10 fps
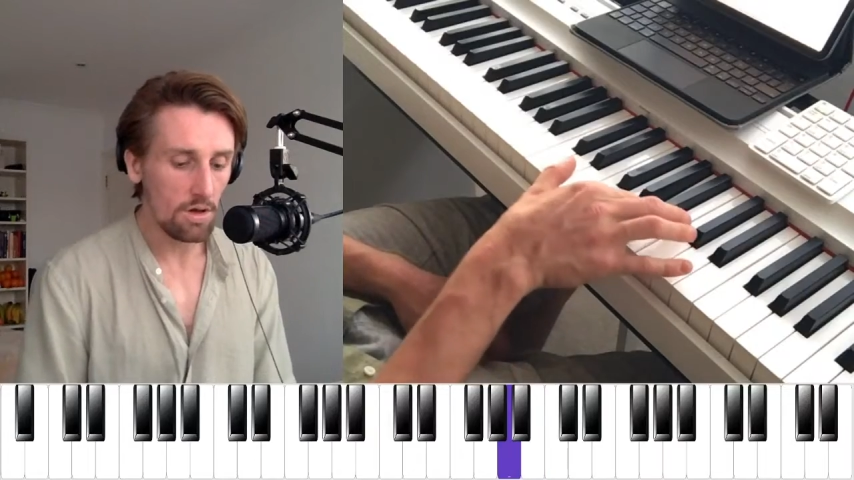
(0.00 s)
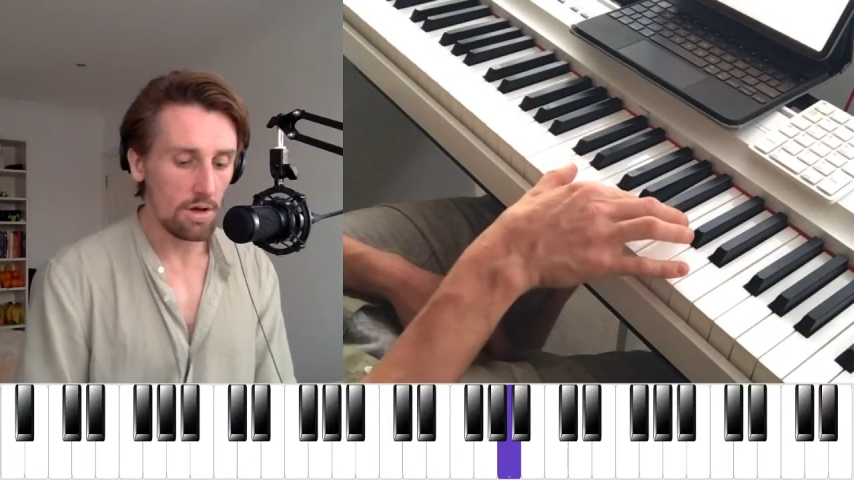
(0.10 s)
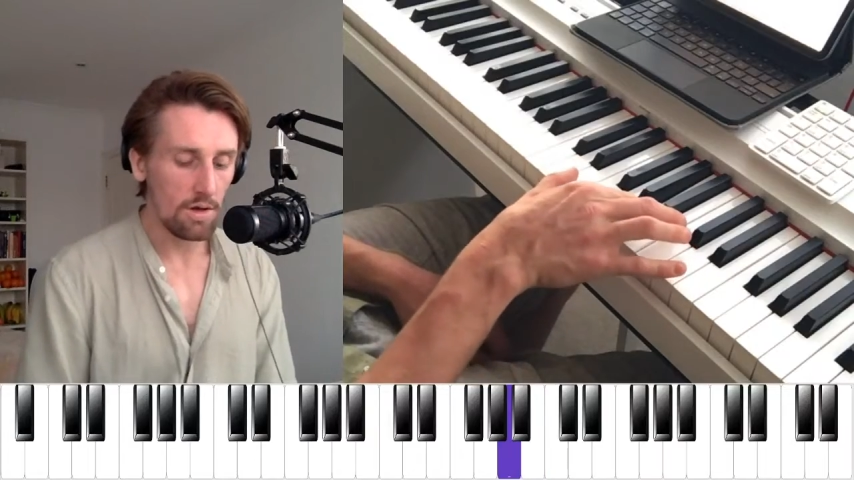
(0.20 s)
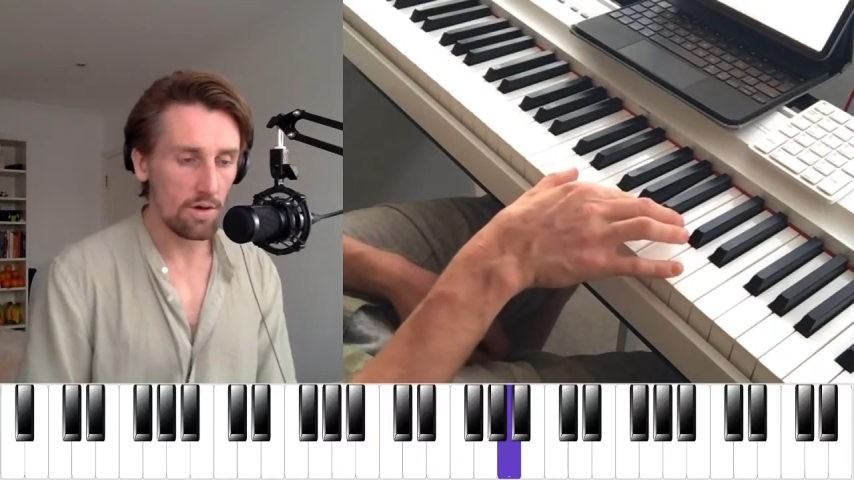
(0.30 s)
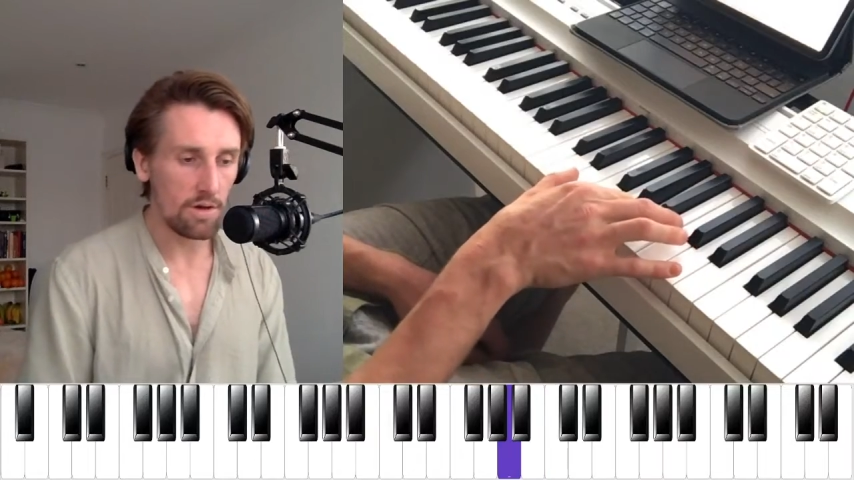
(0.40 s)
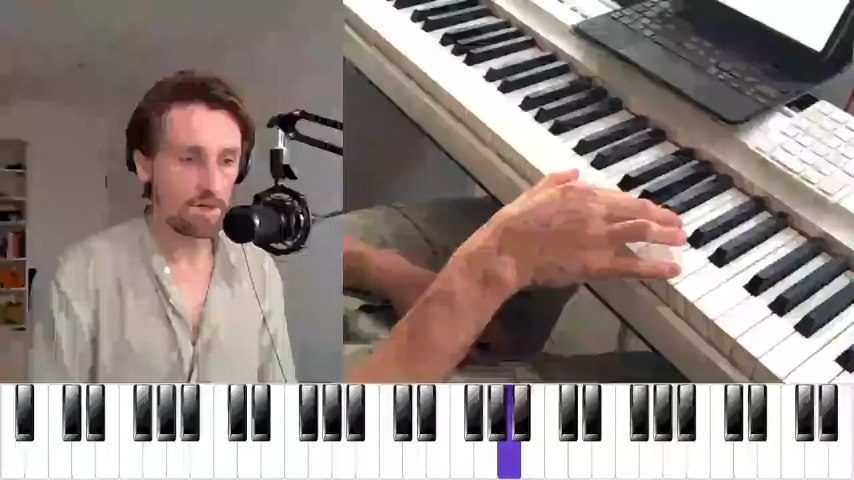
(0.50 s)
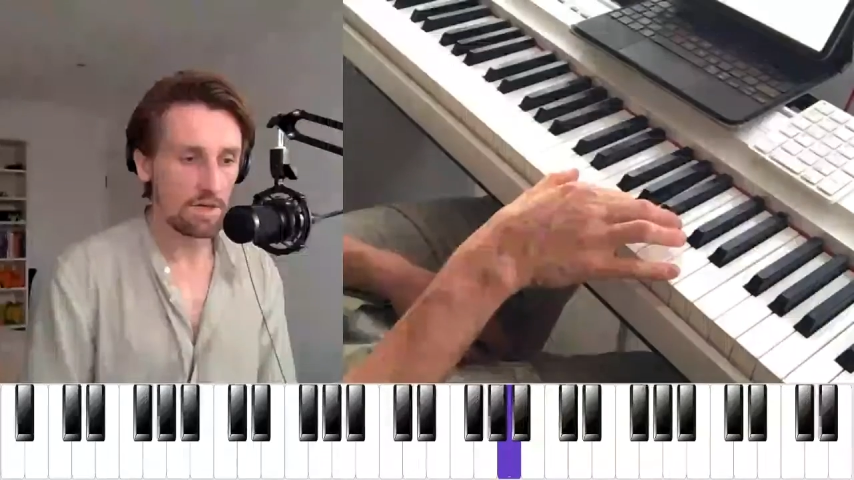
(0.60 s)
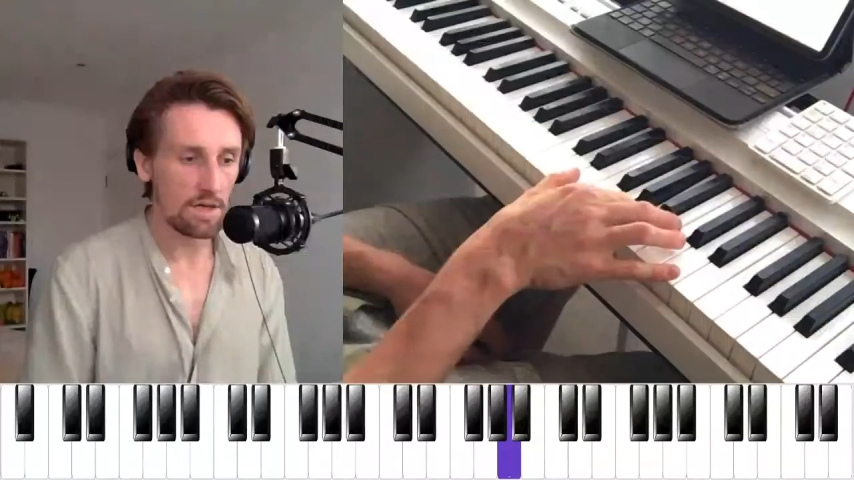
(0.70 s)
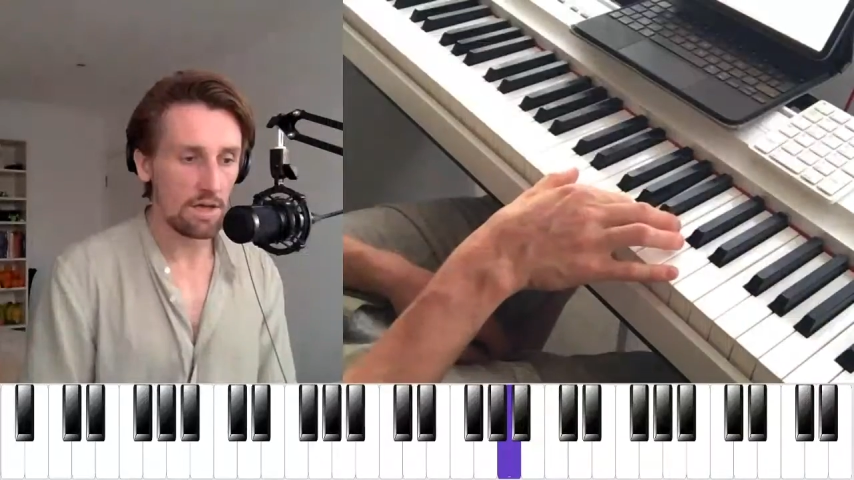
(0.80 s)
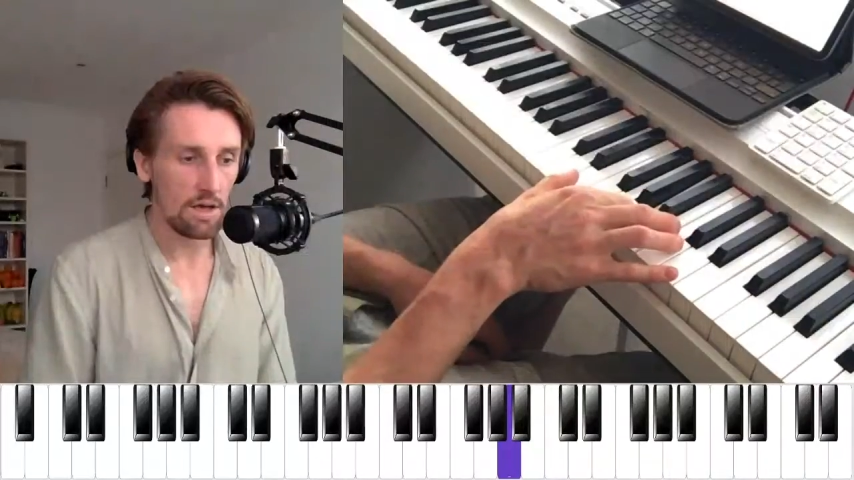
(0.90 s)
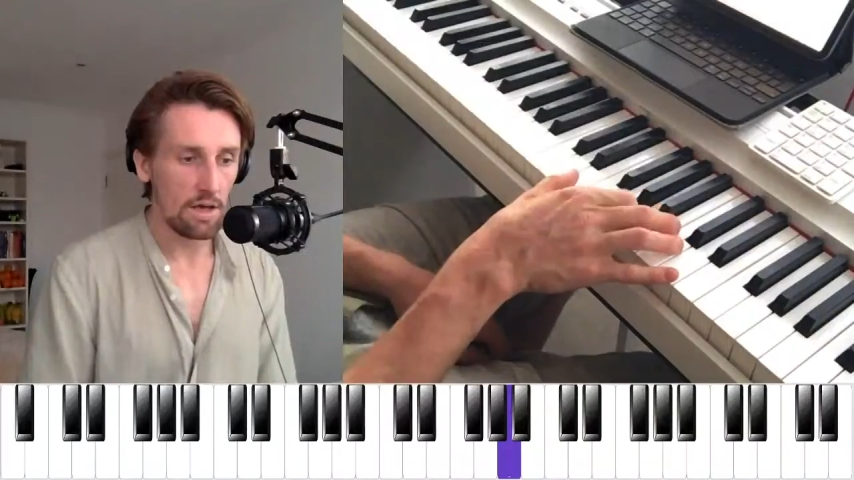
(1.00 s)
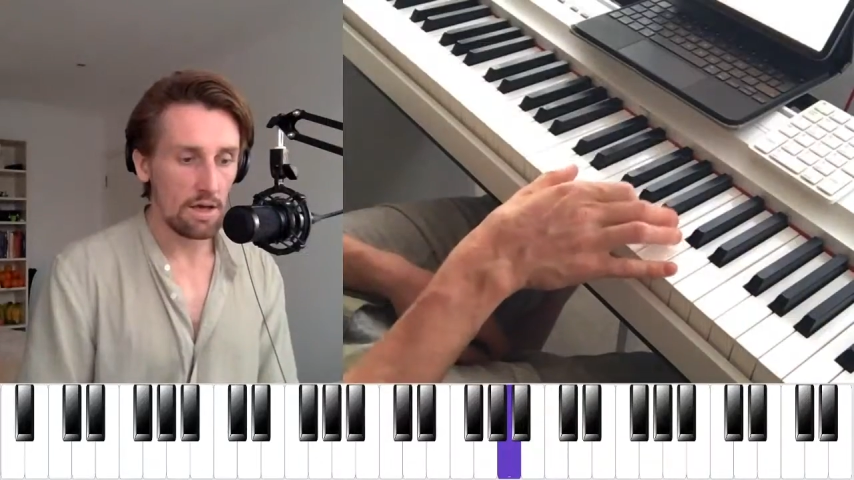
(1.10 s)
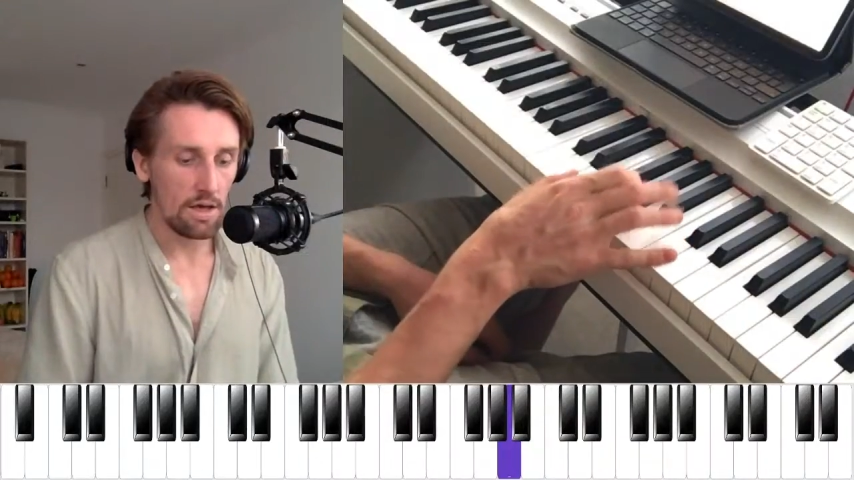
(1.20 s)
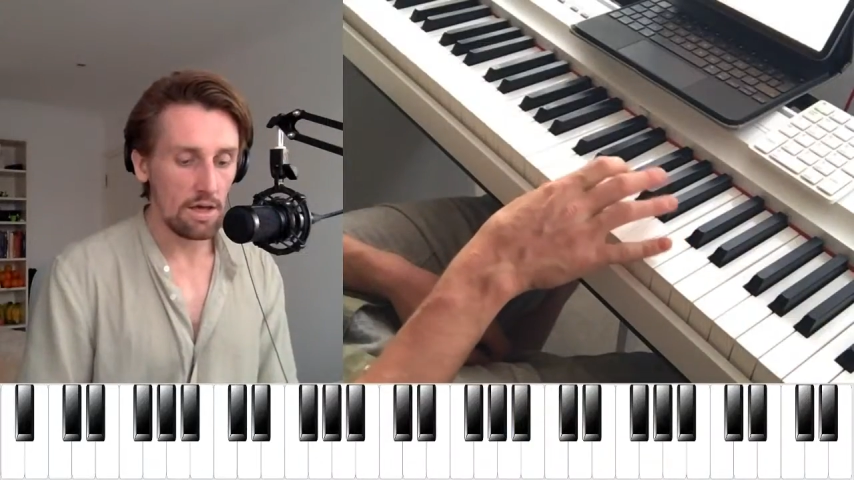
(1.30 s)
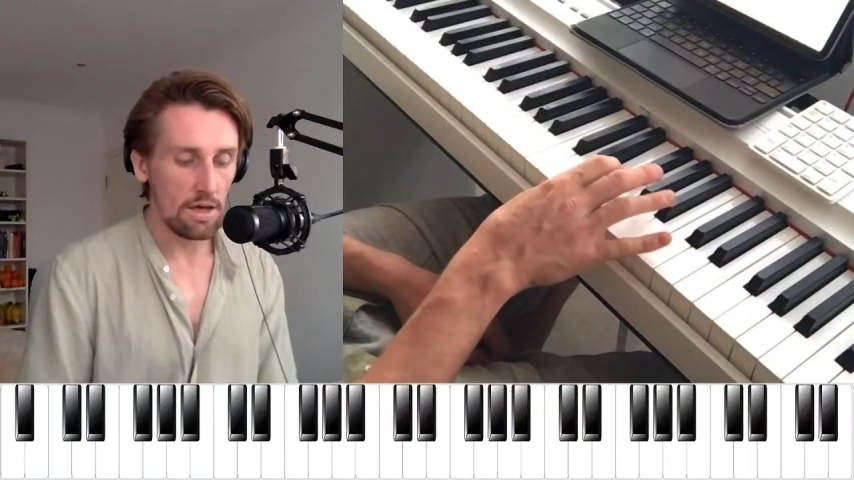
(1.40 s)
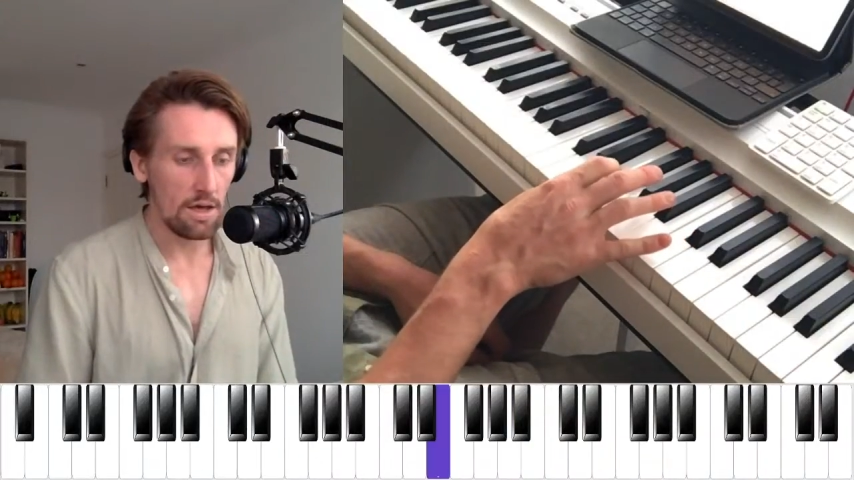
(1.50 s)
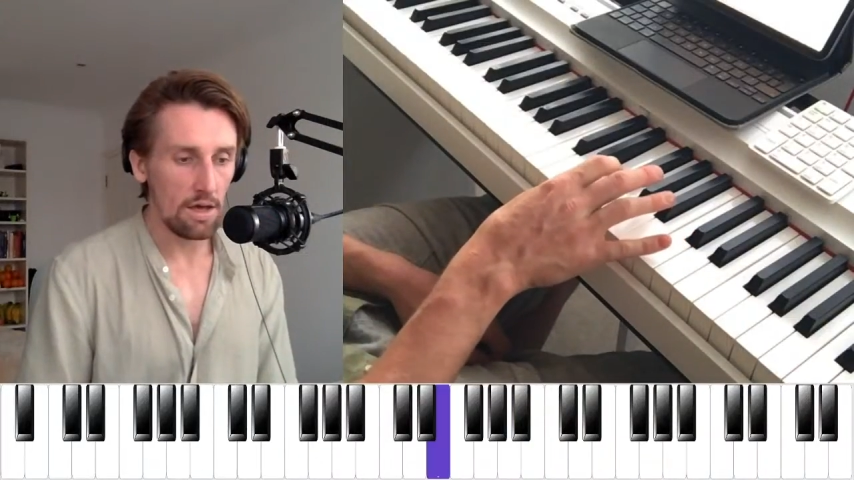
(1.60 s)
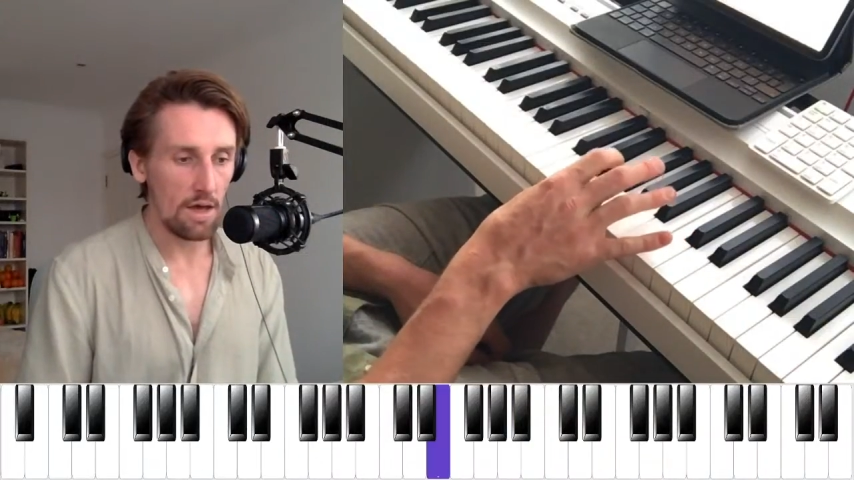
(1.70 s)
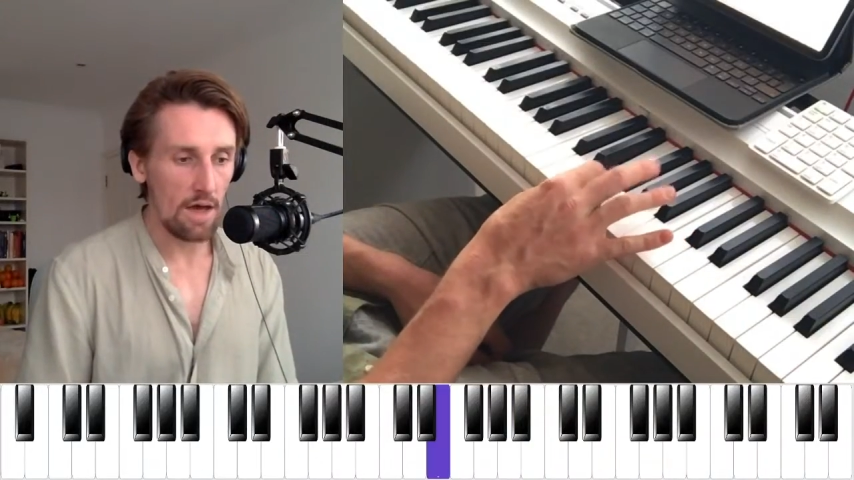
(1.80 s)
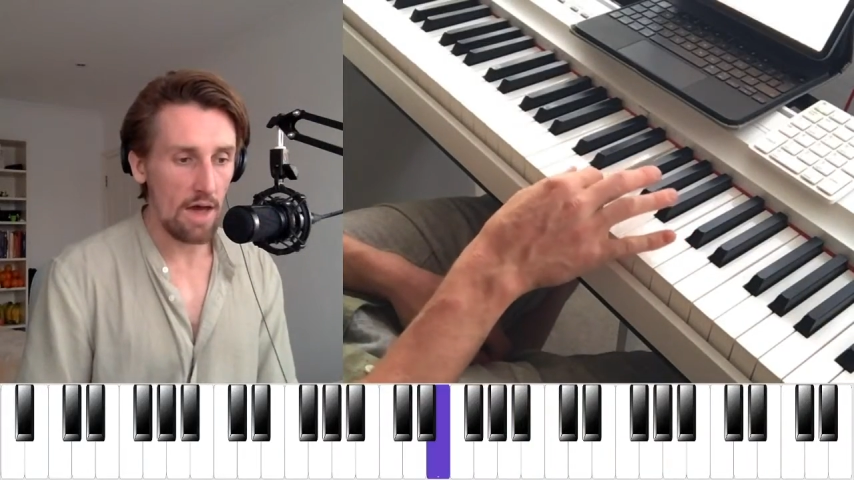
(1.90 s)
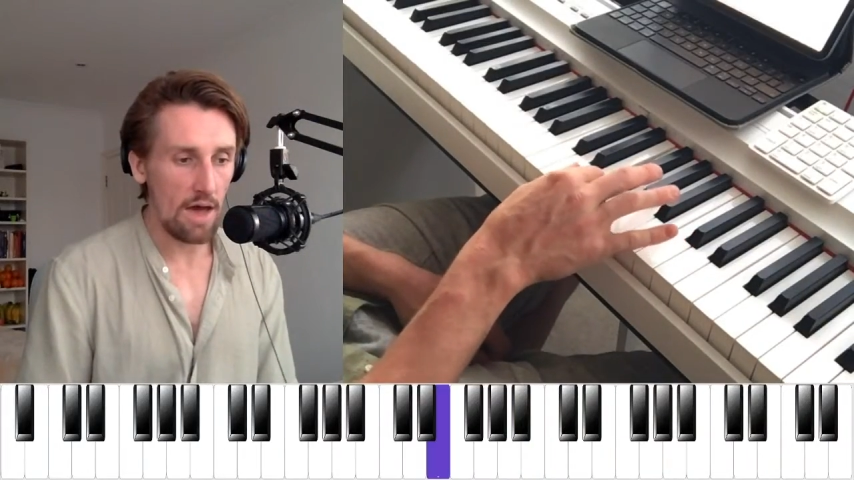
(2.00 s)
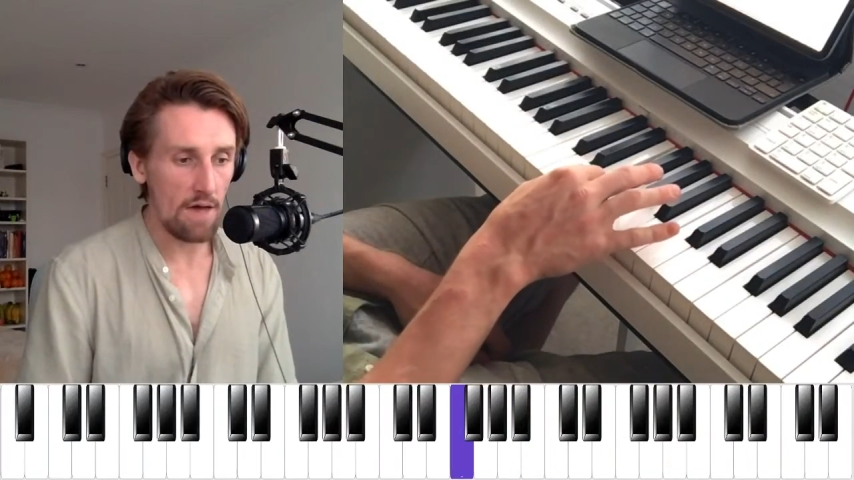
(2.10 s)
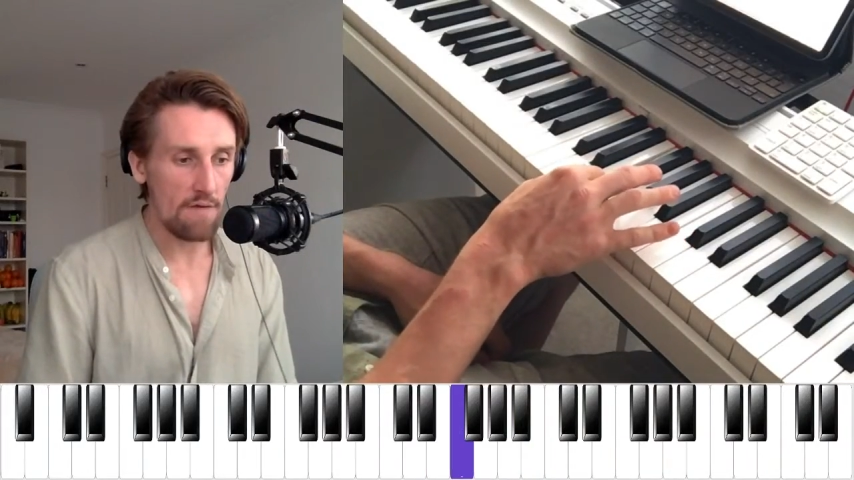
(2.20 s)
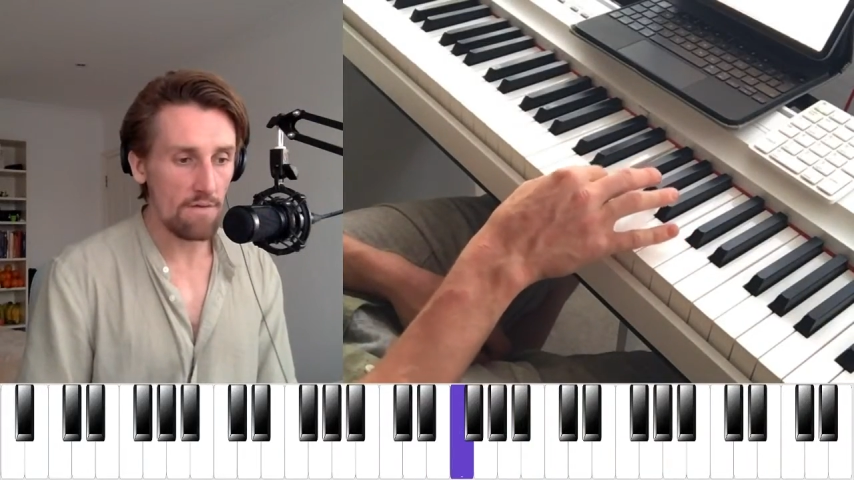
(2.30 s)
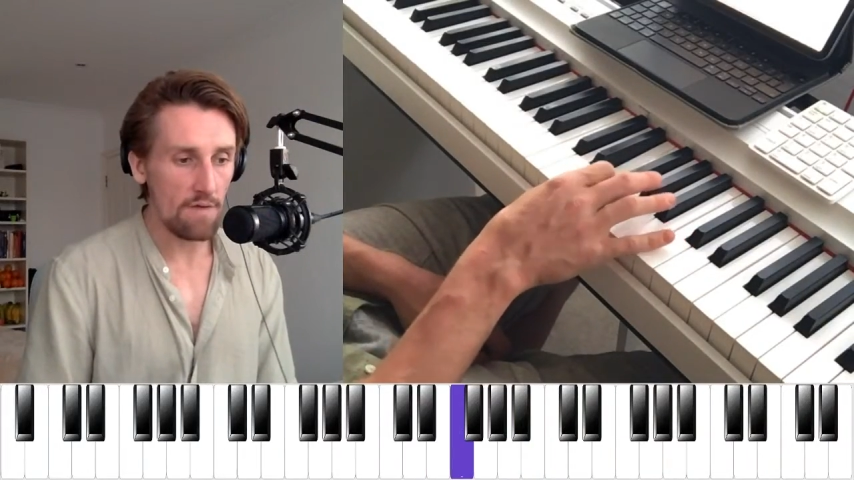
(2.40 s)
I go down to E. E, F,